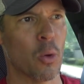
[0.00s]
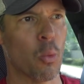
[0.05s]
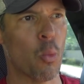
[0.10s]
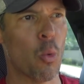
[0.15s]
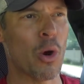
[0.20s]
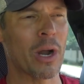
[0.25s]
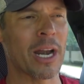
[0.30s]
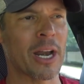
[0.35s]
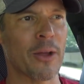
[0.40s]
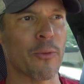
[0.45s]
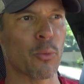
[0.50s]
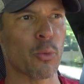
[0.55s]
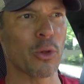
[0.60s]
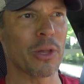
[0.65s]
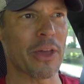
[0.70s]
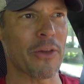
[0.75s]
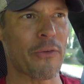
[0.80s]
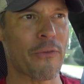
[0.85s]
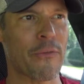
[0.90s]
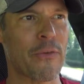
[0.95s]
want to
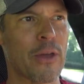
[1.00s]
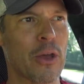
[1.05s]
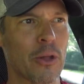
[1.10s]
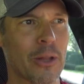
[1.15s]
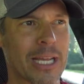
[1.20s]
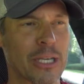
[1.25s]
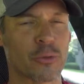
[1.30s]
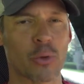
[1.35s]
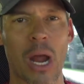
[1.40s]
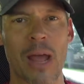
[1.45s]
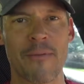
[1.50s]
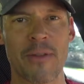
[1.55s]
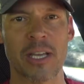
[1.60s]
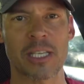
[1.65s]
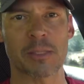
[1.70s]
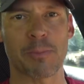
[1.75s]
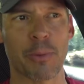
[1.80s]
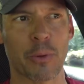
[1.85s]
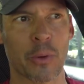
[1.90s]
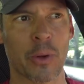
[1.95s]
really feel a driving
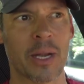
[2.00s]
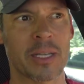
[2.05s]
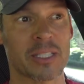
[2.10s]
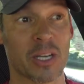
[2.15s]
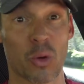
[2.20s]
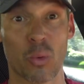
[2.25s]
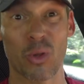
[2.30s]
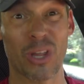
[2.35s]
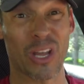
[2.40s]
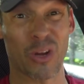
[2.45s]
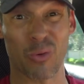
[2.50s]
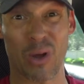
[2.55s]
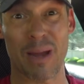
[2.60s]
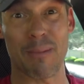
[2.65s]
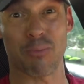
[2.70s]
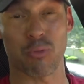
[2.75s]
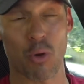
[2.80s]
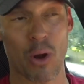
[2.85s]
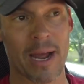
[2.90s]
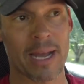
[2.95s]
experience at a really
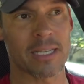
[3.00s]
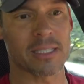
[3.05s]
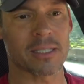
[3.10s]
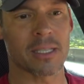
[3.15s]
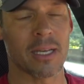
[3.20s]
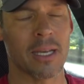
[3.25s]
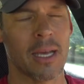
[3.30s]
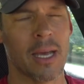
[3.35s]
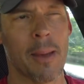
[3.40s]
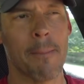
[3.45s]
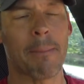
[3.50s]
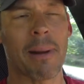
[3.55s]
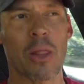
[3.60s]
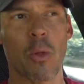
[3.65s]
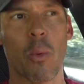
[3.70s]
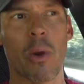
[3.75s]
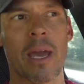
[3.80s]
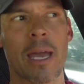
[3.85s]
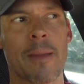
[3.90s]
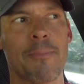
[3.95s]
great price. By
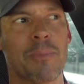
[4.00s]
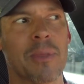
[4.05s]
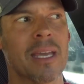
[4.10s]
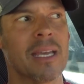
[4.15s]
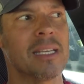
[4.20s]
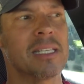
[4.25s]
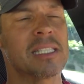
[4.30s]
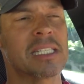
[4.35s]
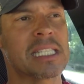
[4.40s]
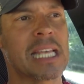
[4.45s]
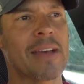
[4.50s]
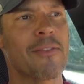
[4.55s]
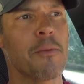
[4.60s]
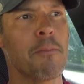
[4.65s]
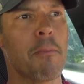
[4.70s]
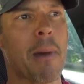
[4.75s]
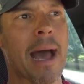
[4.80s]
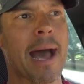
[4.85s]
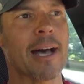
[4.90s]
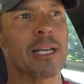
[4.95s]
the way,
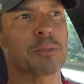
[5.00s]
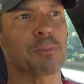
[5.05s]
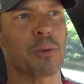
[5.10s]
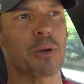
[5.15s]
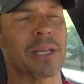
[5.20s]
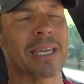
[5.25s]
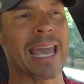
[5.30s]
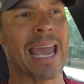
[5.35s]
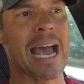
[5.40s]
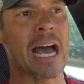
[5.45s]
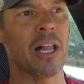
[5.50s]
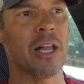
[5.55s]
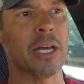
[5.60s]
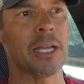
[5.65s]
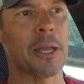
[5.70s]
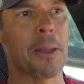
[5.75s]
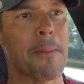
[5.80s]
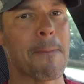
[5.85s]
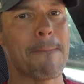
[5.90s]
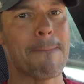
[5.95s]
7 miles per
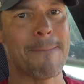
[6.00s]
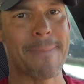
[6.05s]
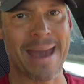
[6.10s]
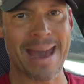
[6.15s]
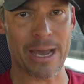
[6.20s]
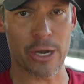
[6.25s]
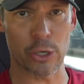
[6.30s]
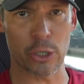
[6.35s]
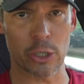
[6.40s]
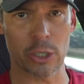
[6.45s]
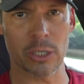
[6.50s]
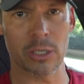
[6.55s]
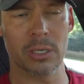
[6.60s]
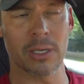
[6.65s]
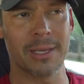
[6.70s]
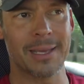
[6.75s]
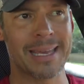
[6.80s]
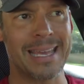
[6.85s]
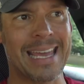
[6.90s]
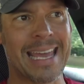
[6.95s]
gallon
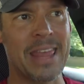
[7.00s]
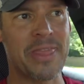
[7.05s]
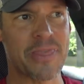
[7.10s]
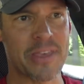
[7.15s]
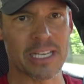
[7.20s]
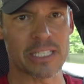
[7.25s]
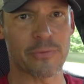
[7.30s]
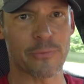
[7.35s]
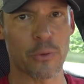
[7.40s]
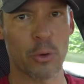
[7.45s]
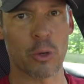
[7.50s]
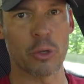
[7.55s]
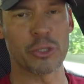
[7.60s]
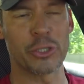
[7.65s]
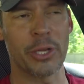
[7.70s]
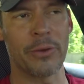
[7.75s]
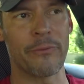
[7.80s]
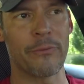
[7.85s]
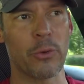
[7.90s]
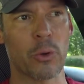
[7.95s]
better in this
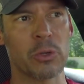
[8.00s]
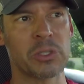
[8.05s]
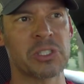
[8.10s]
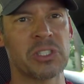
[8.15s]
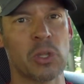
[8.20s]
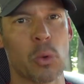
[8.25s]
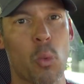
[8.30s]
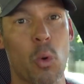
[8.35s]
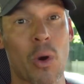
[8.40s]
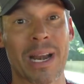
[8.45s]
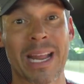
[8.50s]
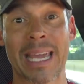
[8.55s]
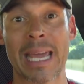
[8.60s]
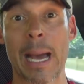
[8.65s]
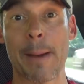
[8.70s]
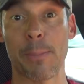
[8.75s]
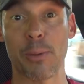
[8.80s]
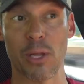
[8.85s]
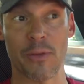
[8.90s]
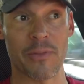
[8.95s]
version versus the one a
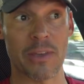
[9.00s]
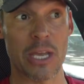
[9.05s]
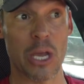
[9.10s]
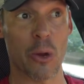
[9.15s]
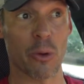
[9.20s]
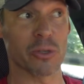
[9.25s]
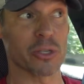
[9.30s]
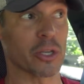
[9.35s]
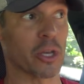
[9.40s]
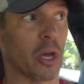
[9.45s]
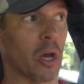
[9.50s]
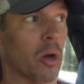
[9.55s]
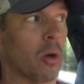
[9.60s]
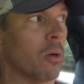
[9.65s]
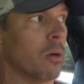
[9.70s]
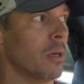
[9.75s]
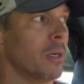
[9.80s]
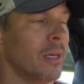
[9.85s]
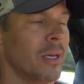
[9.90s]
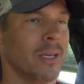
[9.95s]
couple of years
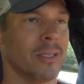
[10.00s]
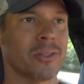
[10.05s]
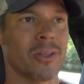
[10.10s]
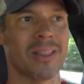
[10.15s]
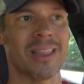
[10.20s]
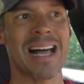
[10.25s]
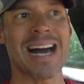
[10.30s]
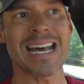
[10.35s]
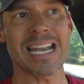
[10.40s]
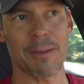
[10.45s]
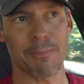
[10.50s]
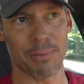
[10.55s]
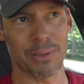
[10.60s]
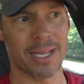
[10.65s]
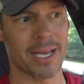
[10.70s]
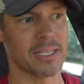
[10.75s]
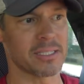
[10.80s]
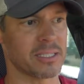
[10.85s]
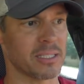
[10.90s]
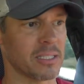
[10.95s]
ago. So a lot of
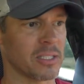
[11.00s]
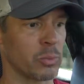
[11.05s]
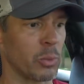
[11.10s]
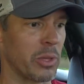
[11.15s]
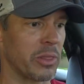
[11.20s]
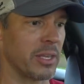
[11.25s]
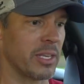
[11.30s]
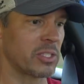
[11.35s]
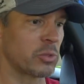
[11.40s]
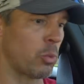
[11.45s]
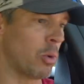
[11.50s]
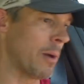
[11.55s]
pluses with this